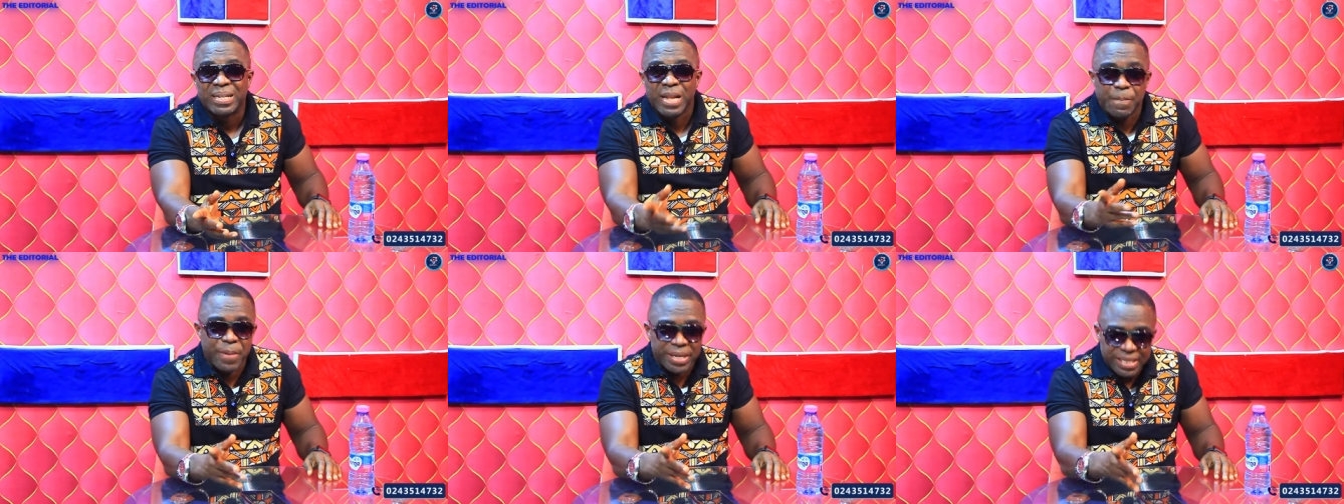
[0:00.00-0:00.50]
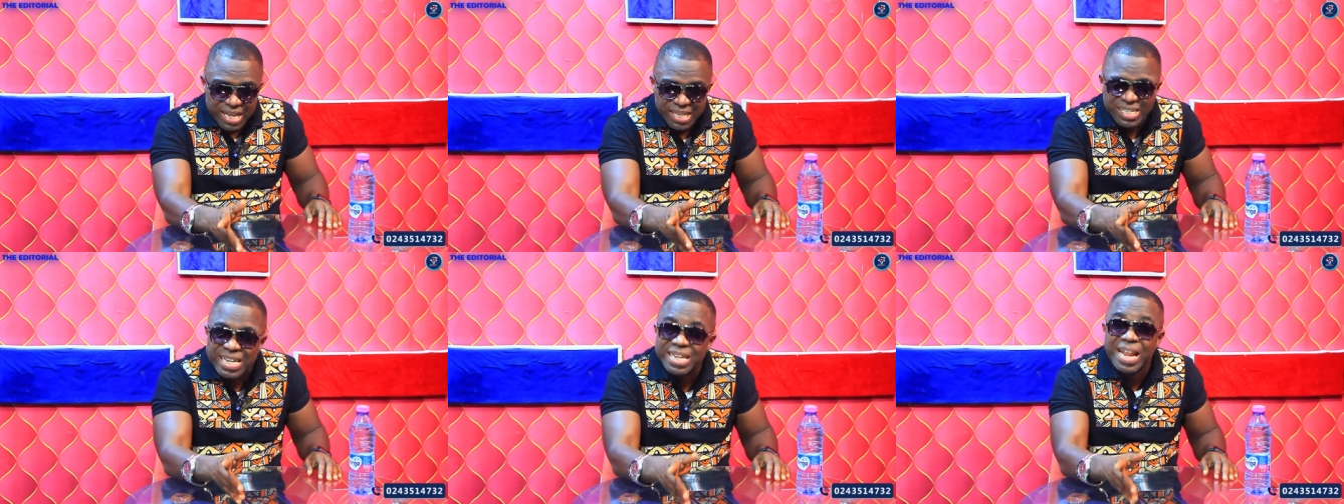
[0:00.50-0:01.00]
The person
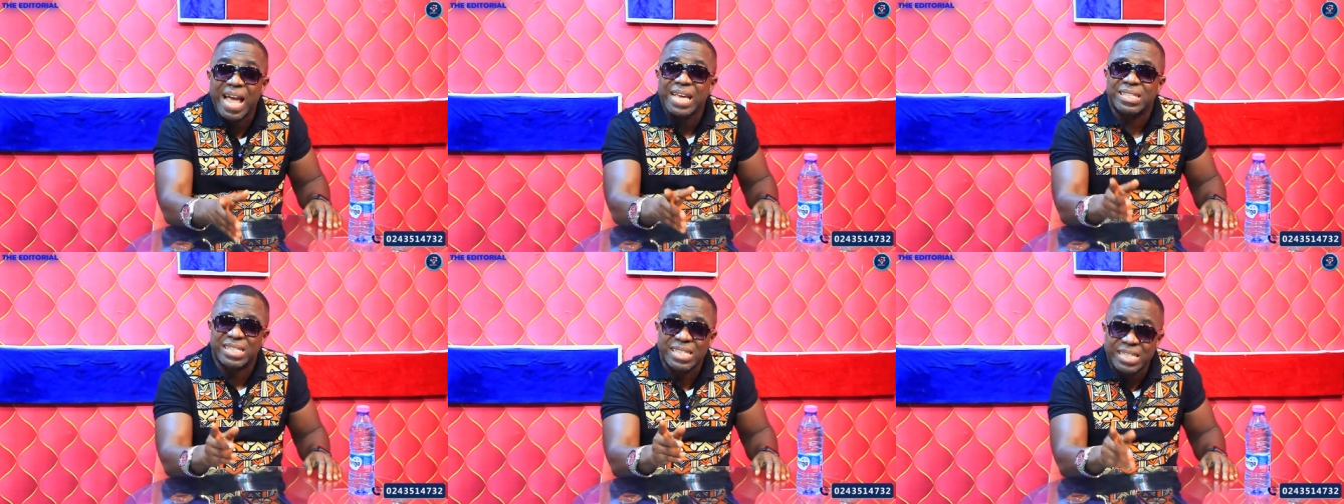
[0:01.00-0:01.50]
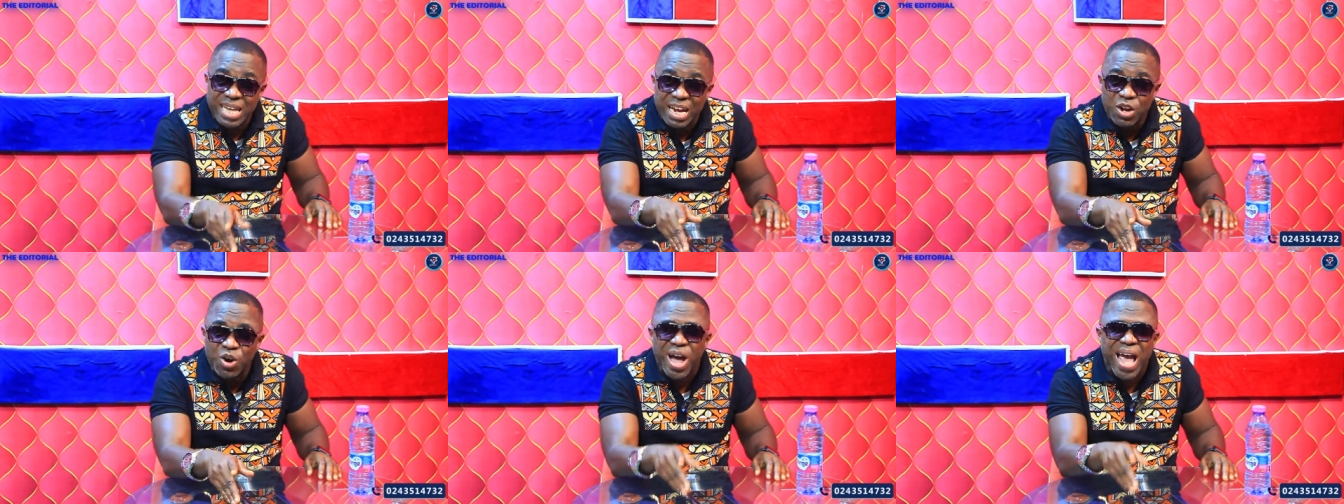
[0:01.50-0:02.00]
says he likes
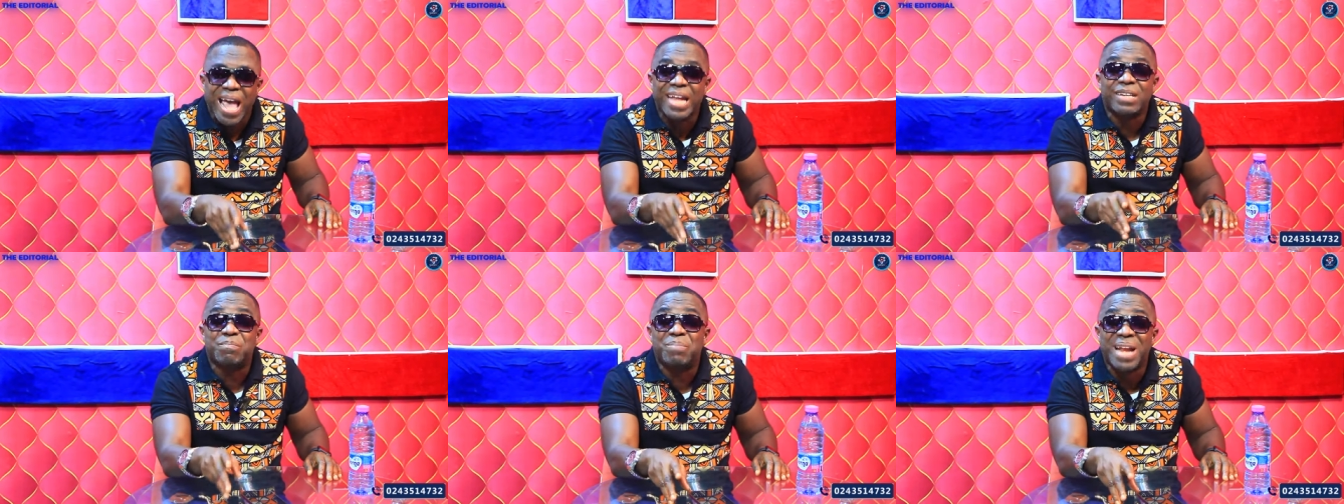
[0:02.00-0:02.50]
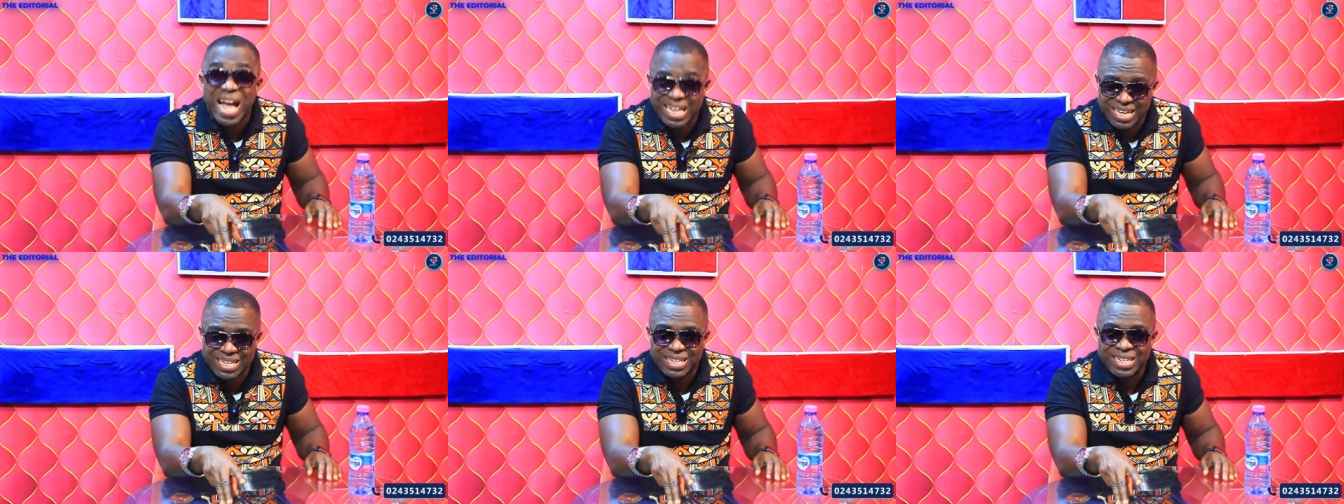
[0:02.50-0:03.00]
yellow and black.